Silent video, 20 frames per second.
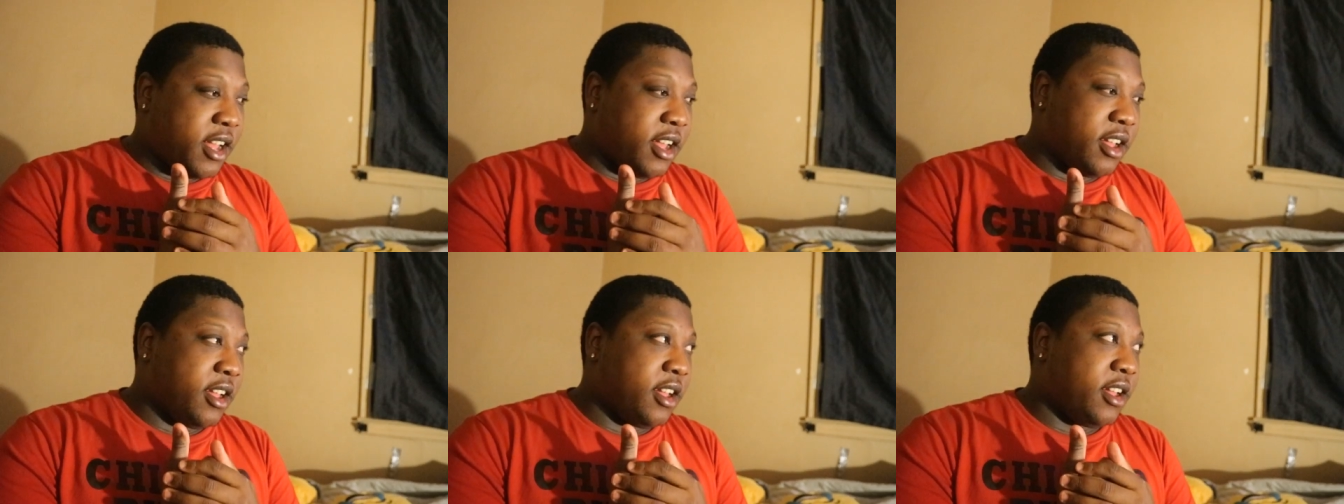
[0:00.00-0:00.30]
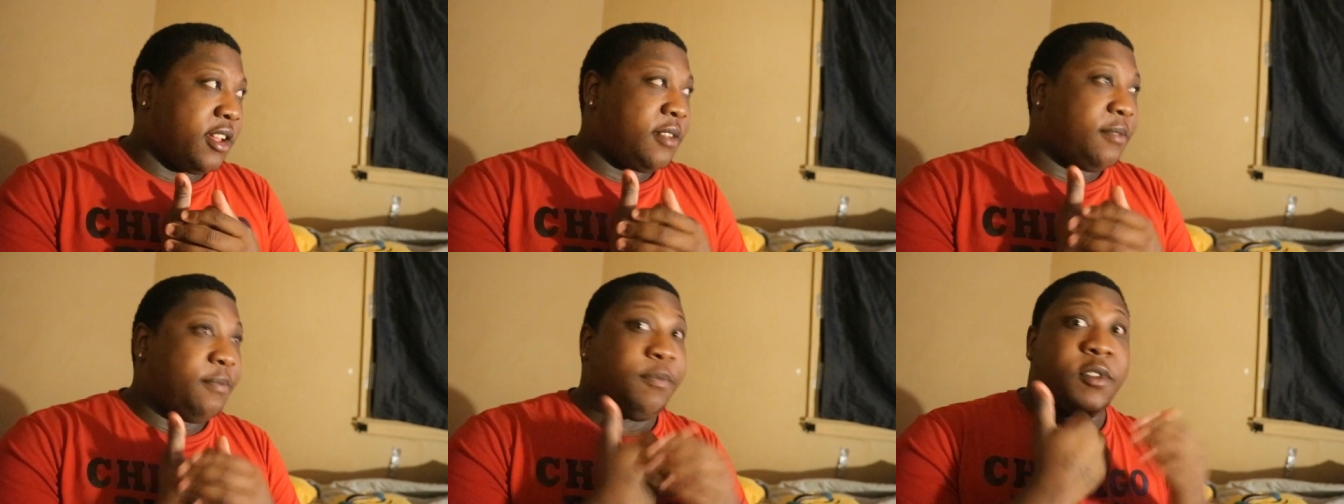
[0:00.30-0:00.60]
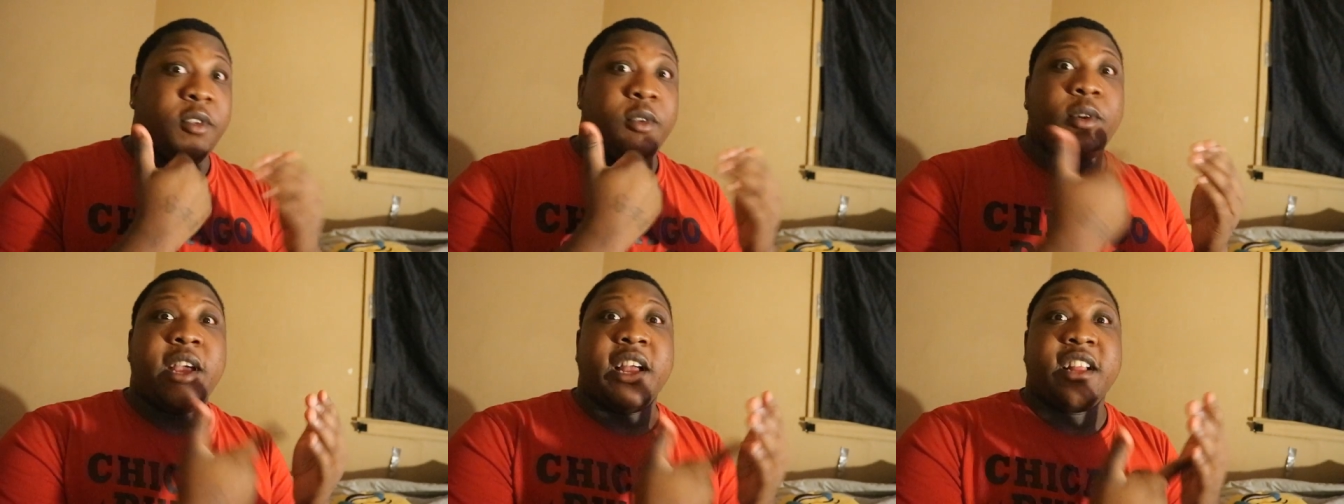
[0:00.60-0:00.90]
Uh,
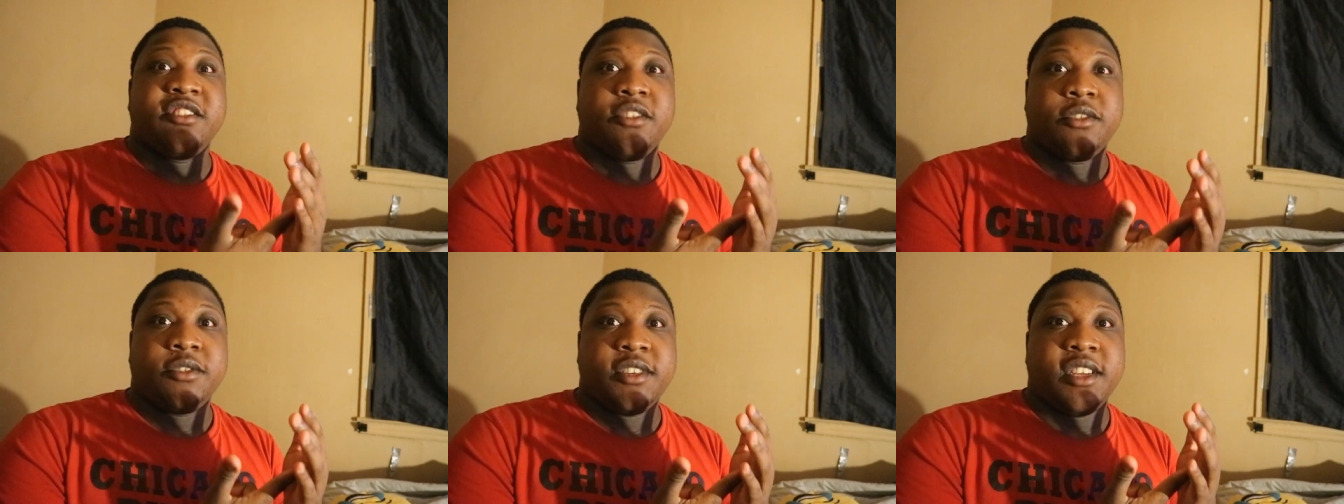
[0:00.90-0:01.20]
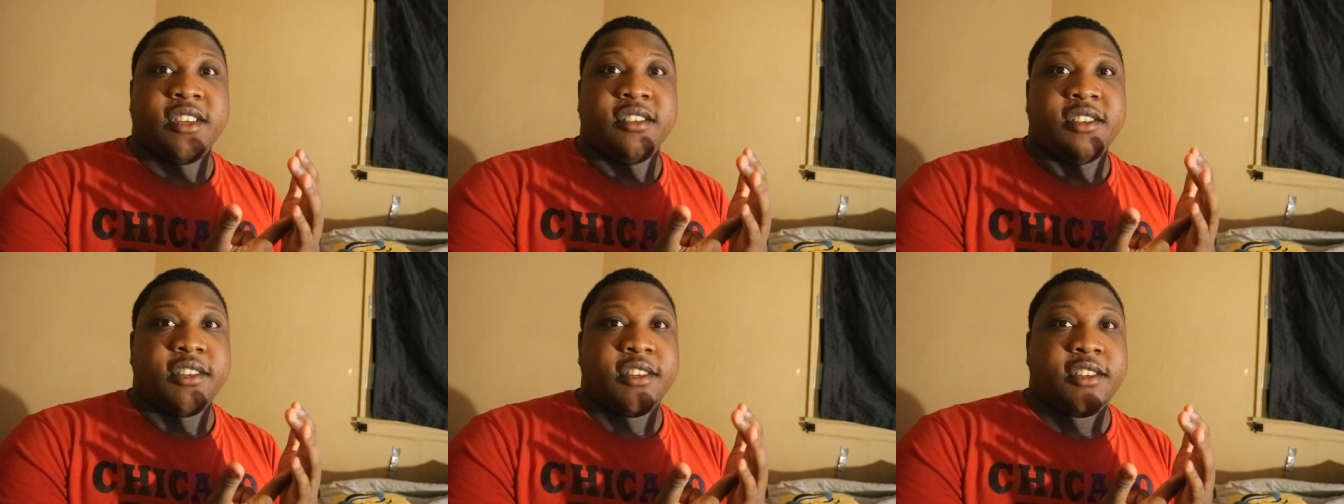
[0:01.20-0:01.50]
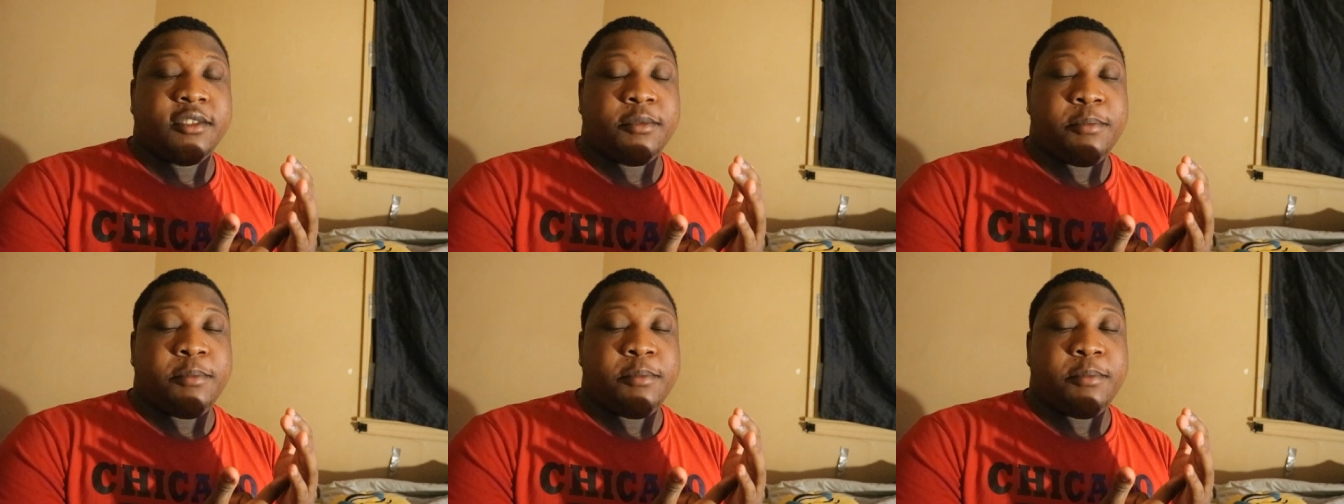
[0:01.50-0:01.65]
you got your sense of